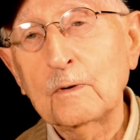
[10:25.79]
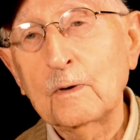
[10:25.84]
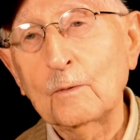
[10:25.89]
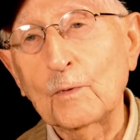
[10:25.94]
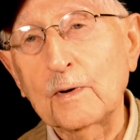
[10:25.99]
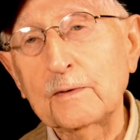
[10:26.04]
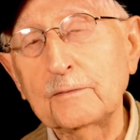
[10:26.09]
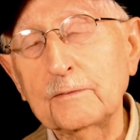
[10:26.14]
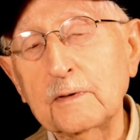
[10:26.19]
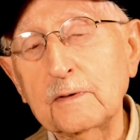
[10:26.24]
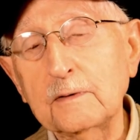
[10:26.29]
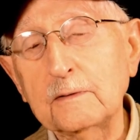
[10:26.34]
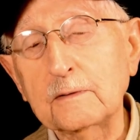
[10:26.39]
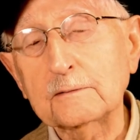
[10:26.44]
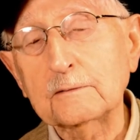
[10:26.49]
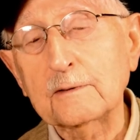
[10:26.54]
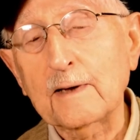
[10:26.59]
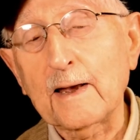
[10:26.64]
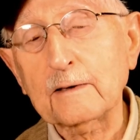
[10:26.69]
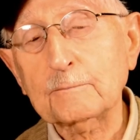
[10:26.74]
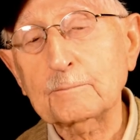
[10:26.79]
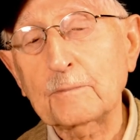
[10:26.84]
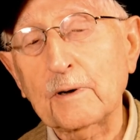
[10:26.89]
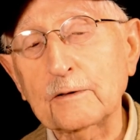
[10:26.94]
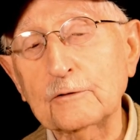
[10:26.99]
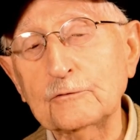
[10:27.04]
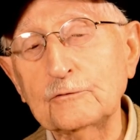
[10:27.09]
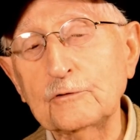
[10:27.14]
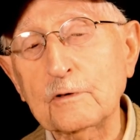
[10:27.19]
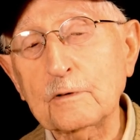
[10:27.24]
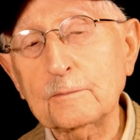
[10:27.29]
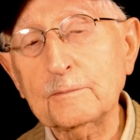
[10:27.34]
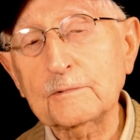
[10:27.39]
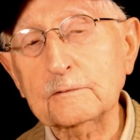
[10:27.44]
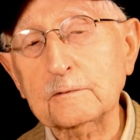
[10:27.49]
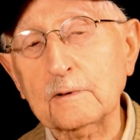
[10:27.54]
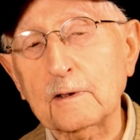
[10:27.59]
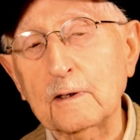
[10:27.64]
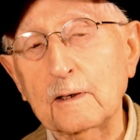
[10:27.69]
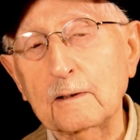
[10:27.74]
when the attack by the
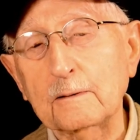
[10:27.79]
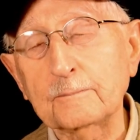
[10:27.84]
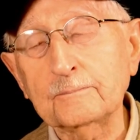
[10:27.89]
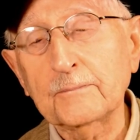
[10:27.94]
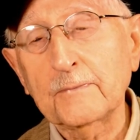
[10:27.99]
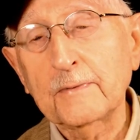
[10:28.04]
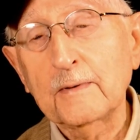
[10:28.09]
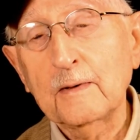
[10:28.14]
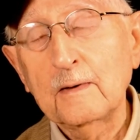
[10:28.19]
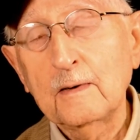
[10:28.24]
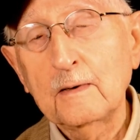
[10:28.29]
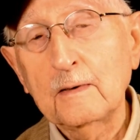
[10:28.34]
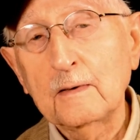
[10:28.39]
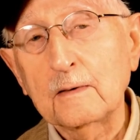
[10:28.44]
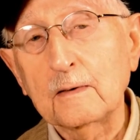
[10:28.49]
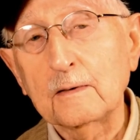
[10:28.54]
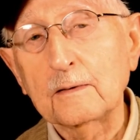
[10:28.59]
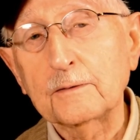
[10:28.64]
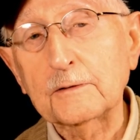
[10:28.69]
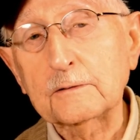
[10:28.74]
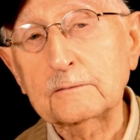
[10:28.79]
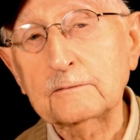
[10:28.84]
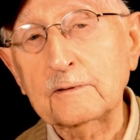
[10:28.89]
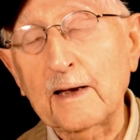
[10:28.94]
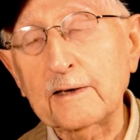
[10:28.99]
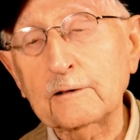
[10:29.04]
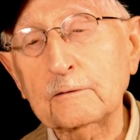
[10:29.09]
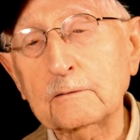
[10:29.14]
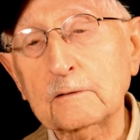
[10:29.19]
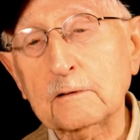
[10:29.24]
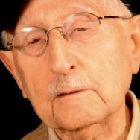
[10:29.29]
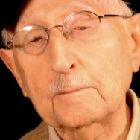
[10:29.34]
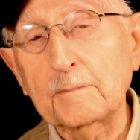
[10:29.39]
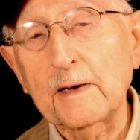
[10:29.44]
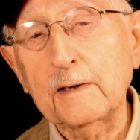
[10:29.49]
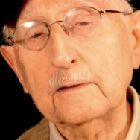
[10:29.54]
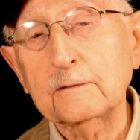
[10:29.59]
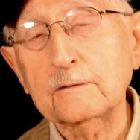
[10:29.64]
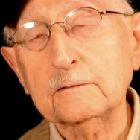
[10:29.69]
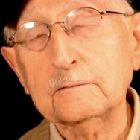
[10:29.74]
Germans came, the tank
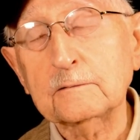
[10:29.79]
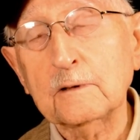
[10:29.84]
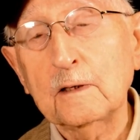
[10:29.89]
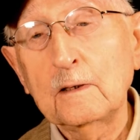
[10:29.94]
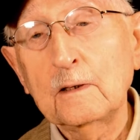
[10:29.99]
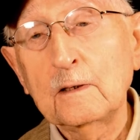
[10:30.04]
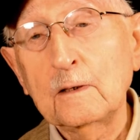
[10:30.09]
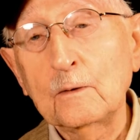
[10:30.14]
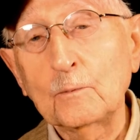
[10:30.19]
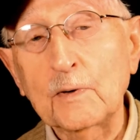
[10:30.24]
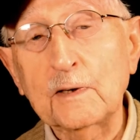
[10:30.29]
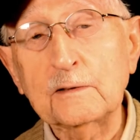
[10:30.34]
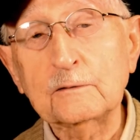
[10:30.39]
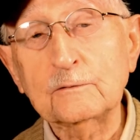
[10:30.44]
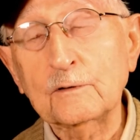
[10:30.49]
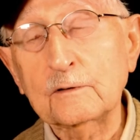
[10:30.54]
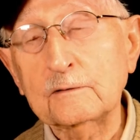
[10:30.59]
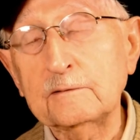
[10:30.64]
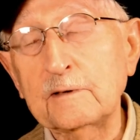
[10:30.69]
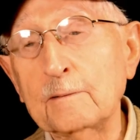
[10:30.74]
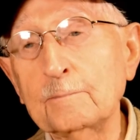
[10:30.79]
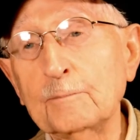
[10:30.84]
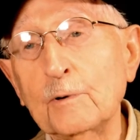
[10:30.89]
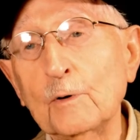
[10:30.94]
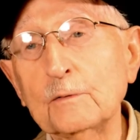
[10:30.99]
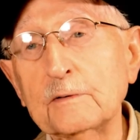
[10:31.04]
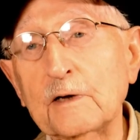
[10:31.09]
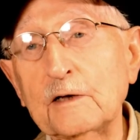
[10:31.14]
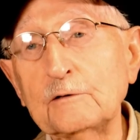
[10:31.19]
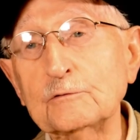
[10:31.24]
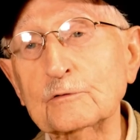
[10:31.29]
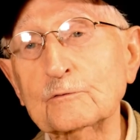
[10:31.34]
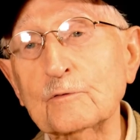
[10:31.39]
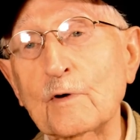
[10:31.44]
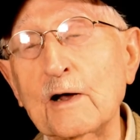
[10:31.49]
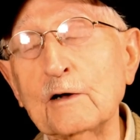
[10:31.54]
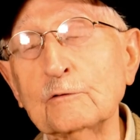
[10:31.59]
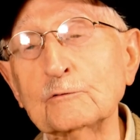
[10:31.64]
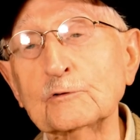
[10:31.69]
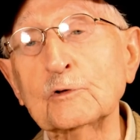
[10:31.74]
commanders went to the depot and they
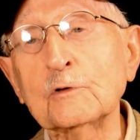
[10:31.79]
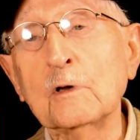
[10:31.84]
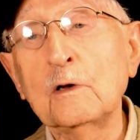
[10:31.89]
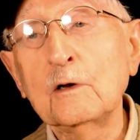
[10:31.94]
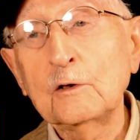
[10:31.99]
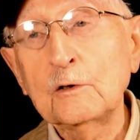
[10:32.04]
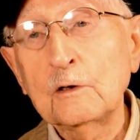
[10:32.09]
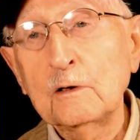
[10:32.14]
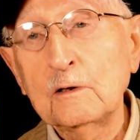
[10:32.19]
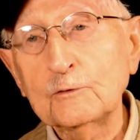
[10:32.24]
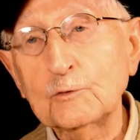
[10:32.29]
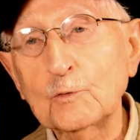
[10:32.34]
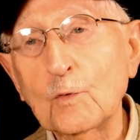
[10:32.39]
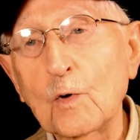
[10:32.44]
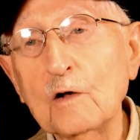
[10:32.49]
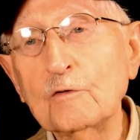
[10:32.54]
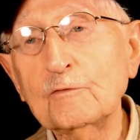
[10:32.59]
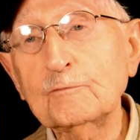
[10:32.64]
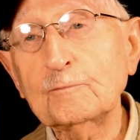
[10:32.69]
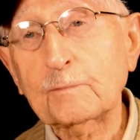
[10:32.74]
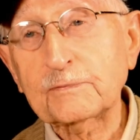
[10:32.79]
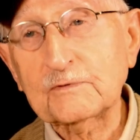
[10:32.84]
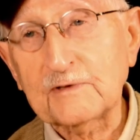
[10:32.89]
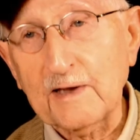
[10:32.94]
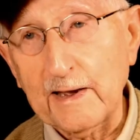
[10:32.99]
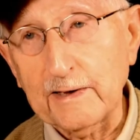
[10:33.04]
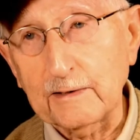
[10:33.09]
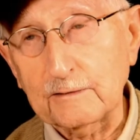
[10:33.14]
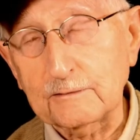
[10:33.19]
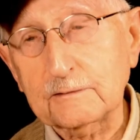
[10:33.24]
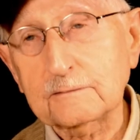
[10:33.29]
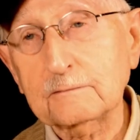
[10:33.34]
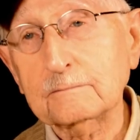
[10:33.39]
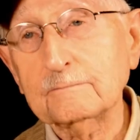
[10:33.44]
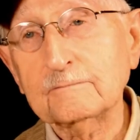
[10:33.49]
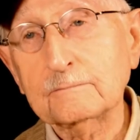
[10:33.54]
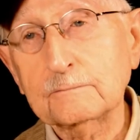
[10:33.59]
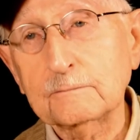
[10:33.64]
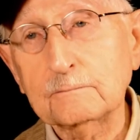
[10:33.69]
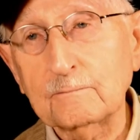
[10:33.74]
scrounged 12 tanks
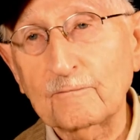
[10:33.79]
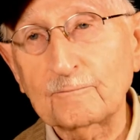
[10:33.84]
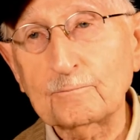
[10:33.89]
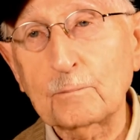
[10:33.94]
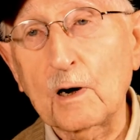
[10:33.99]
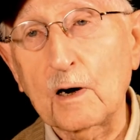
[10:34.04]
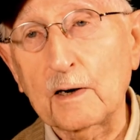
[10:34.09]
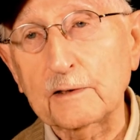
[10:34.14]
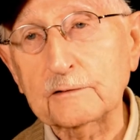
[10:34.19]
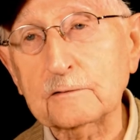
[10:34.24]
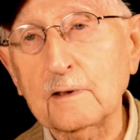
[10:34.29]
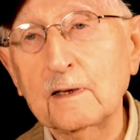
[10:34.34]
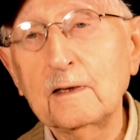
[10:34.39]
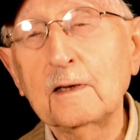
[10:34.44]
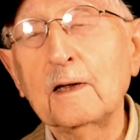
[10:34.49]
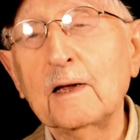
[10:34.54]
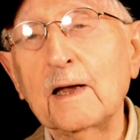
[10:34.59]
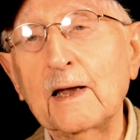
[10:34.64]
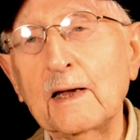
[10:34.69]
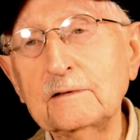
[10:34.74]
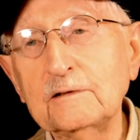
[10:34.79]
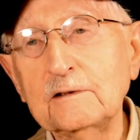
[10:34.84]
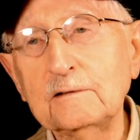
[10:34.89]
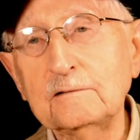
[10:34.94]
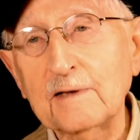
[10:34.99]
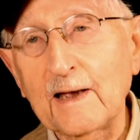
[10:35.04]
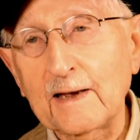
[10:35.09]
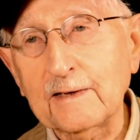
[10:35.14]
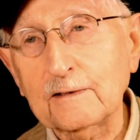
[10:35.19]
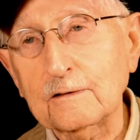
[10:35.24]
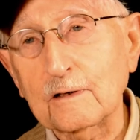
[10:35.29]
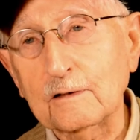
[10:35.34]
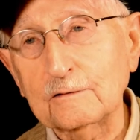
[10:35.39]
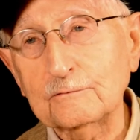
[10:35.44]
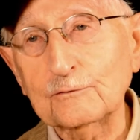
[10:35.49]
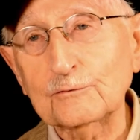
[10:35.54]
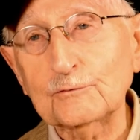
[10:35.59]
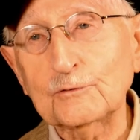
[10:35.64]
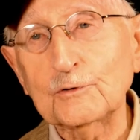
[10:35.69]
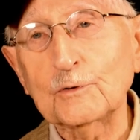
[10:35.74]
parts, anti-tank
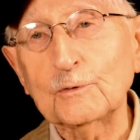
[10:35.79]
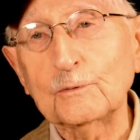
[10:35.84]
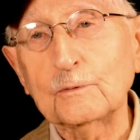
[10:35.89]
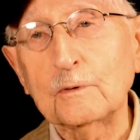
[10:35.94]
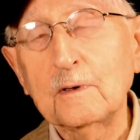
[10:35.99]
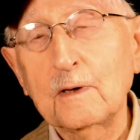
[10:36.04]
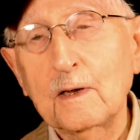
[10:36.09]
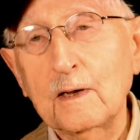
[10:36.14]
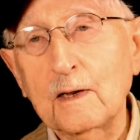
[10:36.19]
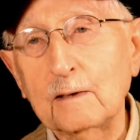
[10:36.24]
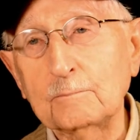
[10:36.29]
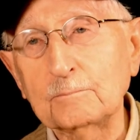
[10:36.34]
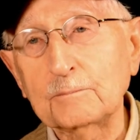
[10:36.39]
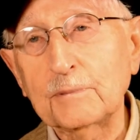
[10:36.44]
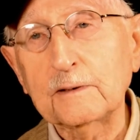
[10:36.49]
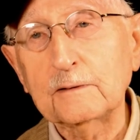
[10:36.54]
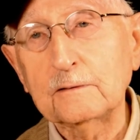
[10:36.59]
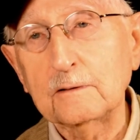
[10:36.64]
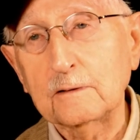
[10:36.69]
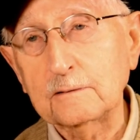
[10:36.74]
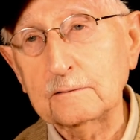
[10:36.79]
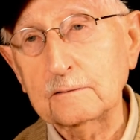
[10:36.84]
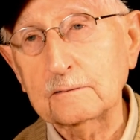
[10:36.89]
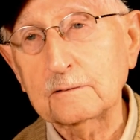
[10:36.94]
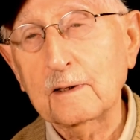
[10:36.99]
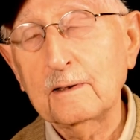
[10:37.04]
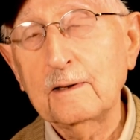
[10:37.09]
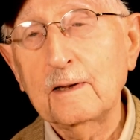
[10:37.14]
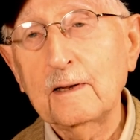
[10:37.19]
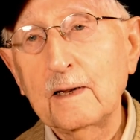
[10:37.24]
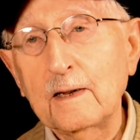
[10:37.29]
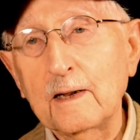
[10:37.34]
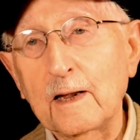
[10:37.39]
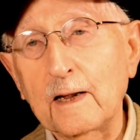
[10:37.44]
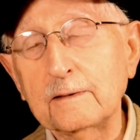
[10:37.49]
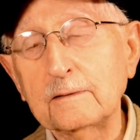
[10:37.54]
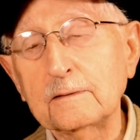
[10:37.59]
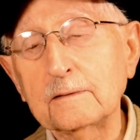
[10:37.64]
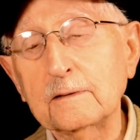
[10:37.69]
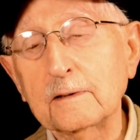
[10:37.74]
guns too, and big guns.
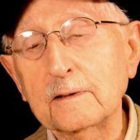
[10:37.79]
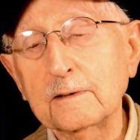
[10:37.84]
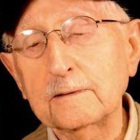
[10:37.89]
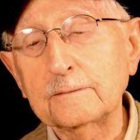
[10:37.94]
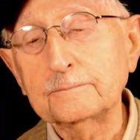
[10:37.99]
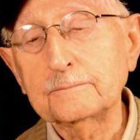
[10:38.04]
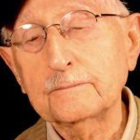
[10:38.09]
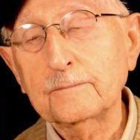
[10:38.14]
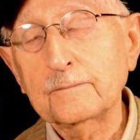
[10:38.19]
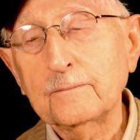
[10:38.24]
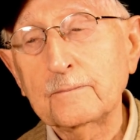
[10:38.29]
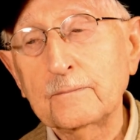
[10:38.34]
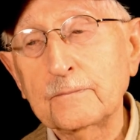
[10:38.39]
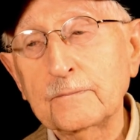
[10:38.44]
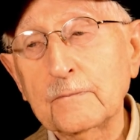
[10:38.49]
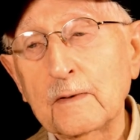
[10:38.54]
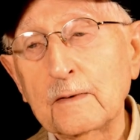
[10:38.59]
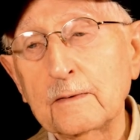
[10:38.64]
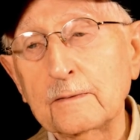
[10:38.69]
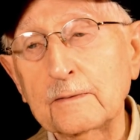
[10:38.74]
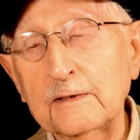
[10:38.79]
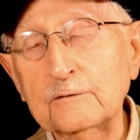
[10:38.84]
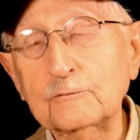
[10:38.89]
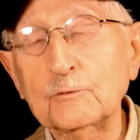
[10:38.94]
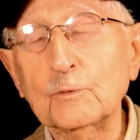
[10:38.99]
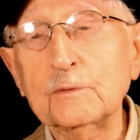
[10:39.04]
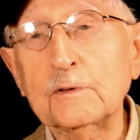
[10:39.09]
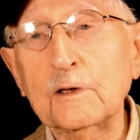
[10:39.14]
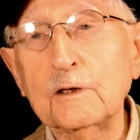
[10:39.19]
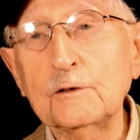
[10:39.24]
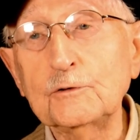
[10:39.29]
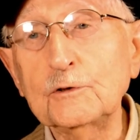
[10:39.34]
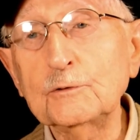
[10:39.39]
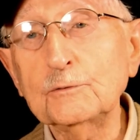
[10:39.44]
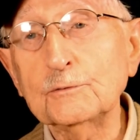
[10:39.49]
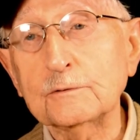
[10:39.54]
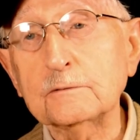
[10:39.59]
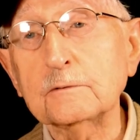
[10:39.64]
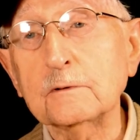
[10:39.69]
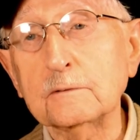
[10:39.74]
And that's what they
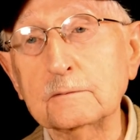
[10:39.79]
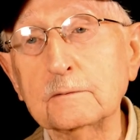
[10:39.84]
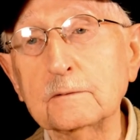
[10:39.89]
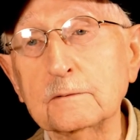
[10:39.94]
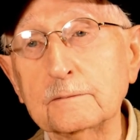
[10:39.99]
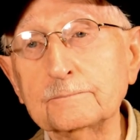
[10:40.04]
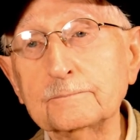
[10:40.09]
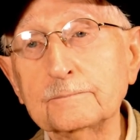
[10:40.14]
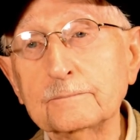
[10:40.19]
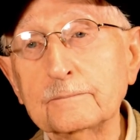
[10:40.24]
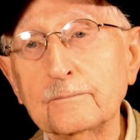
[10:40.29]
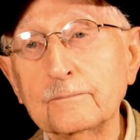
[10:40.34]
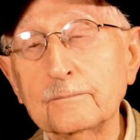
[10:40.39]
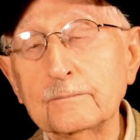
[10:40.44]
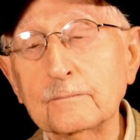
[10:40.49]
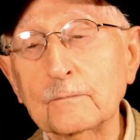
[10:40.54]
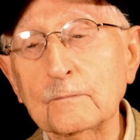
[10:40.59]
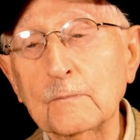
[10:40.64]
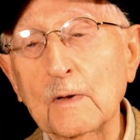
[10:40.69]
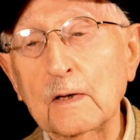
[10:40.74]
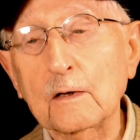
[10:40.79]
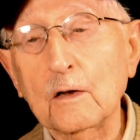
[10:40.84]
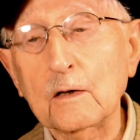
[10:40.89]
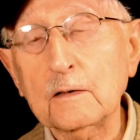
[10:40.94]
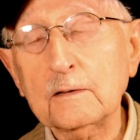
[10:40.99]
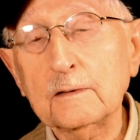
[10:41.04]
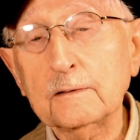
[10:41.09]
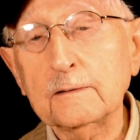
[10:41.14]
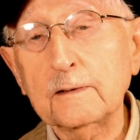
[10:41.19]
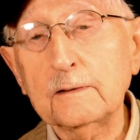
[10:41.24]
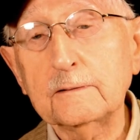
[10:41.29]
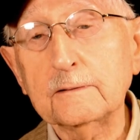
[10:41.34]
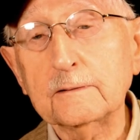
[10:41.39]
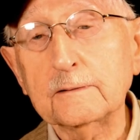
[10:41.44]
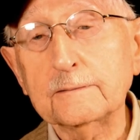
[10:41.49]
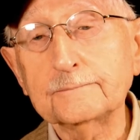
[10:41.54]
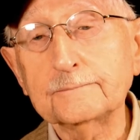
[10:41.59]
used, and luckily,